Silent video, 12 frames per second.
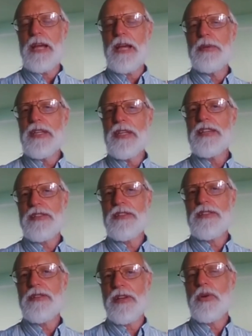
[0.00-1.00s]
But yes, there
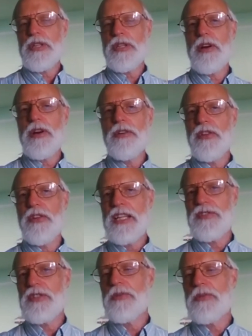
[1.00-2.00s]
are other
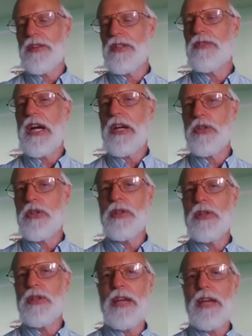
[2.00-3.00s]
philosophies around that devalue human
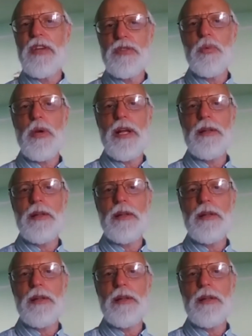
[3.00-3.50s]
life as well.